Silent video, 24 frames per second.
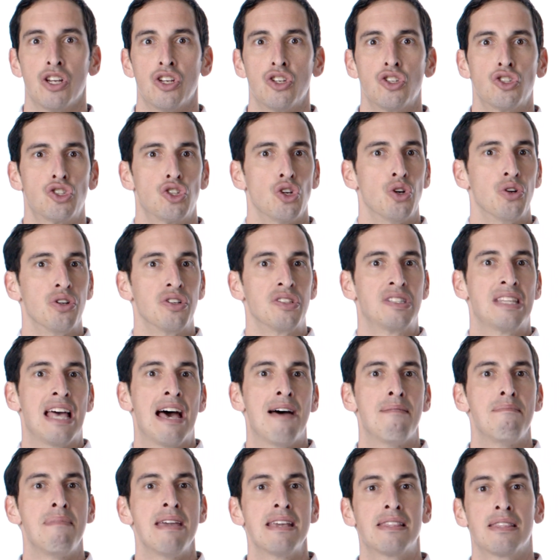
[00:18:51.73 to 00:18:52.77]
So does
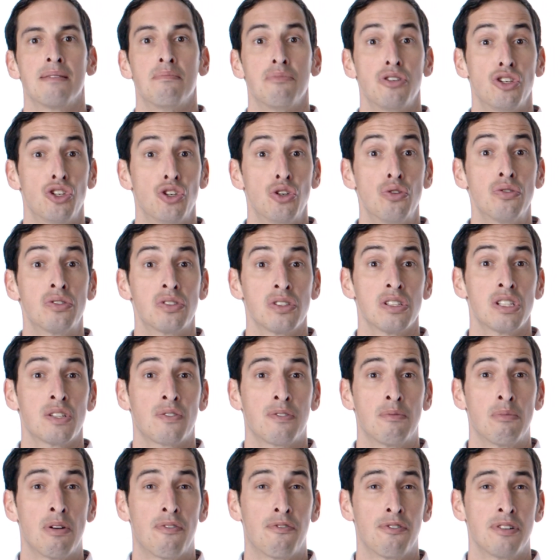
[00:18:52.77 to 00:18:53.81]
that make them useless
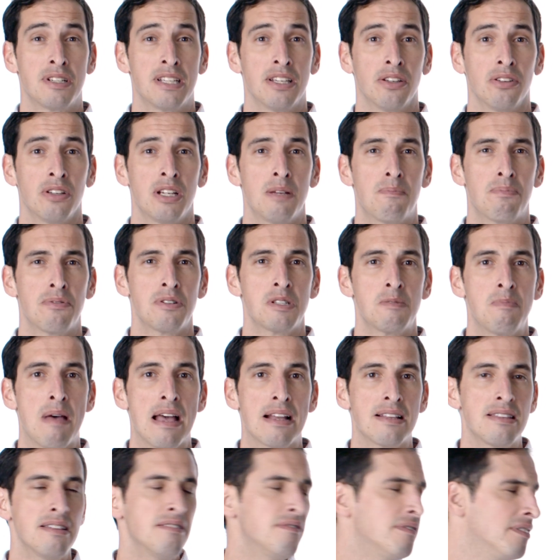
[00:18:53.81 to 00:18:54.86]
from a fertility
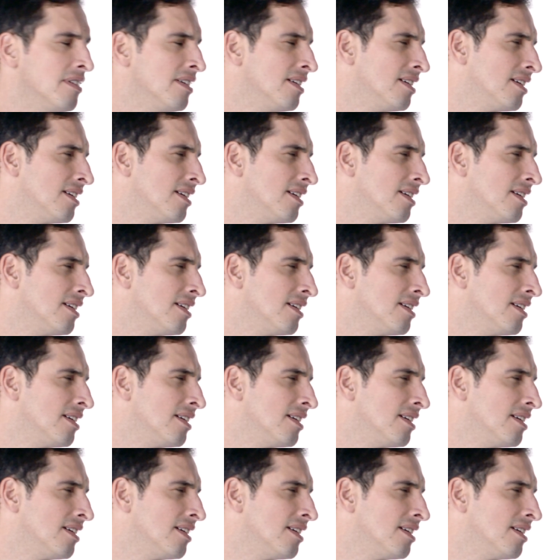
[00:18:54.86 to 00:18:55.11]
perspective?